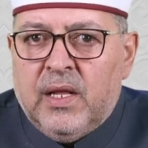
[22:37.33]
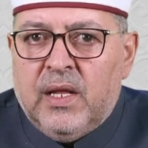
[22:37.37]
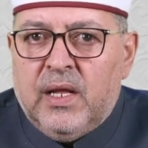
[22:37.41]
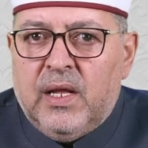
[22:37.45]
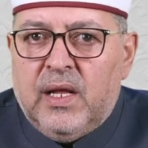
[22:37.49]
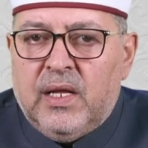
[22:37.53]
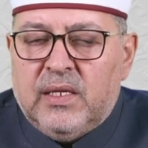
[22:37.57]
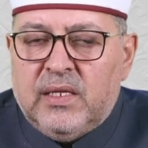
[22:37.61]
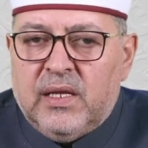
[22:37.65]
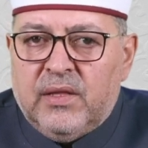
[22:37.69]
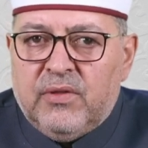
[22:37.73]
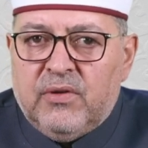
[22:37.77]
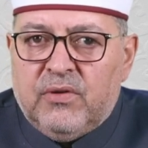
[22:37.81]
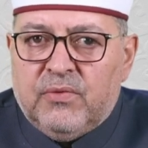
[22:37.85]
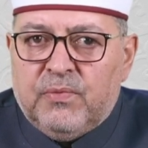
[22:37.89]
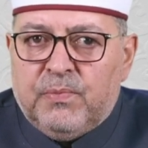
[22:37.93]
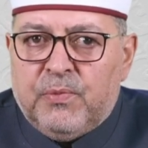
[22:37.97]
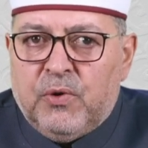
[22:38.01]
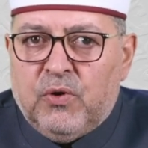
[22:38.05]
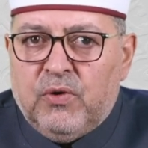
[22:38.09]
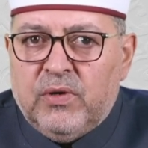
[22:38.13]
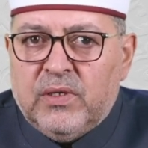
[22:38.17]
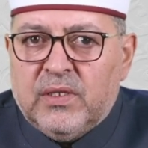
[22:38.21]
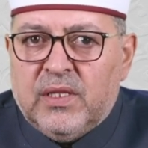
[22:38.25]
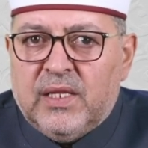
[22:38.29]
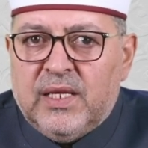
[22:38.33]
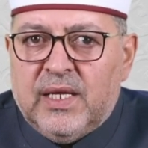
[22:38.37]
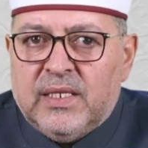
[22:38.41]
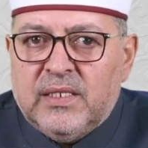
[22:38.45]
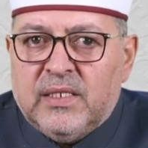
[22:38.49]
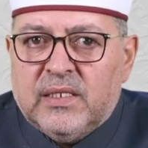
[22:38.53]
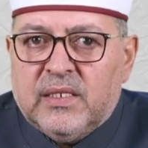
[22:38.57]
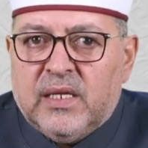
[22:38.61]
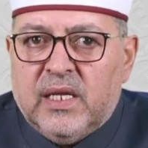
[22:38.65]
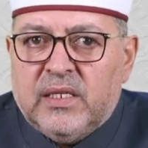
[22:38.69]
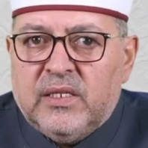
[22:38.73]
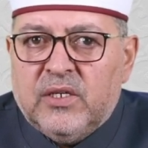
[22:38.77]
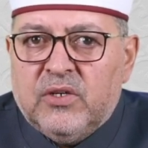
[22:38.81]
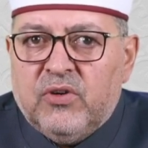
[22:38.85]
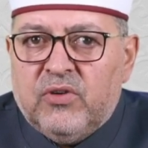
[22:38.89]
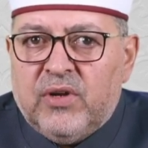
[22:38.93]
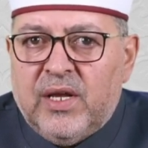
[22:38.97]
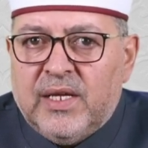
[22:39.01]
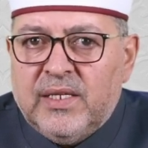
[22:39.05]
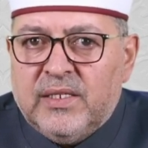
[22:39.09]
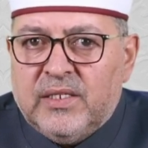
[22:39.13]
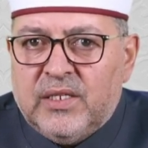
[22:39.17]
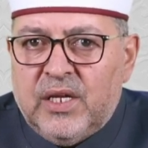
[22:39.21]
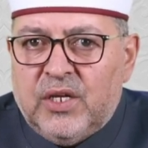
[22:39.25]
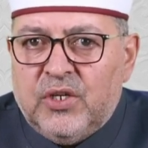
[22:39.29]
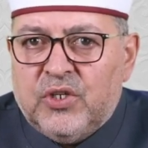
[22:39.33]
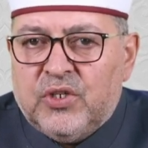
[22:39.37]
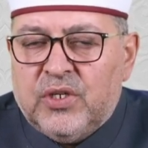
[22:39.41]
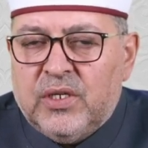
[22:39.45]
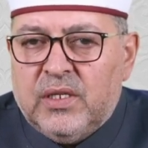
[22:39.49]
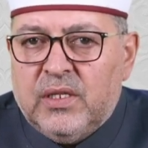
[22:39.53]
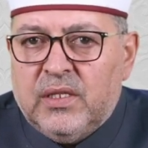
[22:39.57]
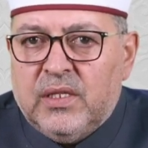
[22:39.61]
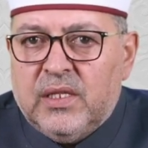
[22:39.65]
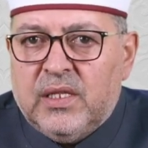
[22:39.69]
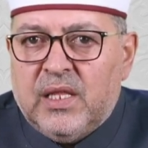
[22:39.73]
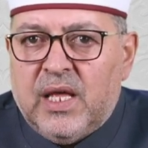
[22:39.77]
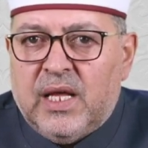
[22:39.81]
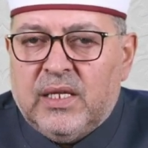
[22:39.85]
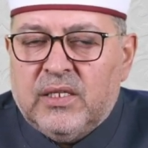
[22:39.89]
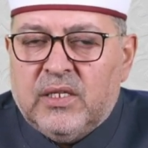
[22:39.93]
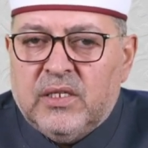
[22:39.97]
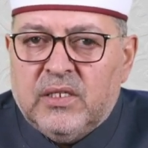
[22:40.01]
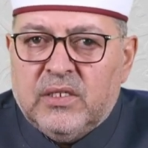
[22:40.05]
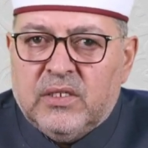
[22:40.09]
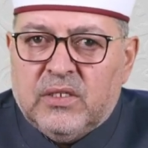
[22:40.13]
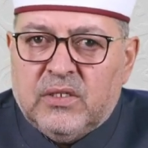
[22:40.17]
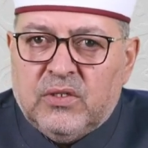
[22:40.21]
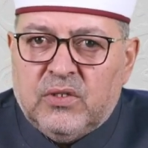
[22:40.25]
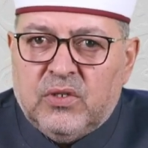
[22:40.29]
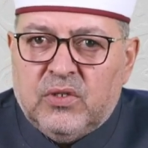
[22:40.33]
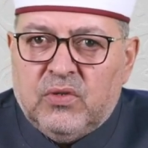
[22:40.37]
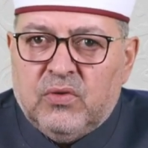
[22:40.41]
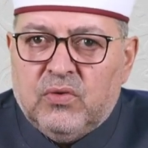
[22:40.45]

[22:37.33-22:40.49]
Another point, that is categorization. That is,